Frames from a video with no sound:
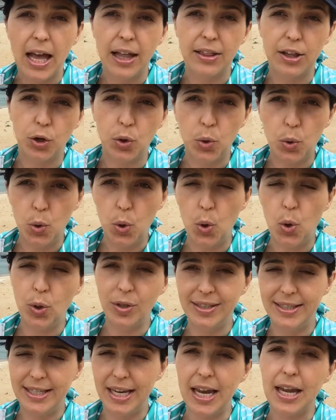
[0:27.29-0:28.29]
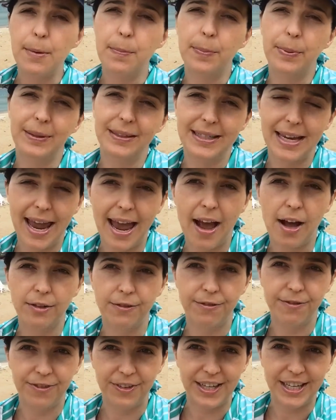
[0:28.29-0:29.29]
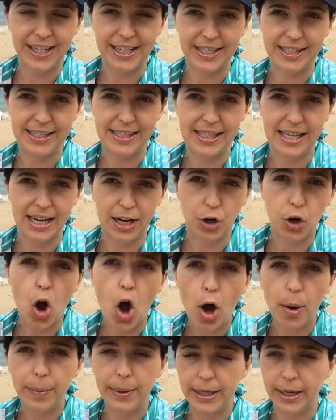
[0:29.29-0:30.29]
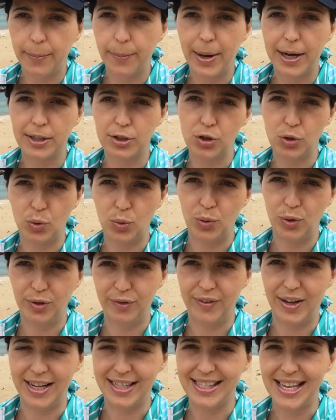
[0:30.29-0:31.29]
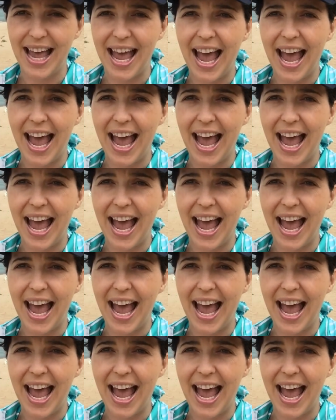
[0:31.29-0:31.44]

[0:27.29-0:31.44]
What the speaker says: the core deep down fears that are common amongst all of us,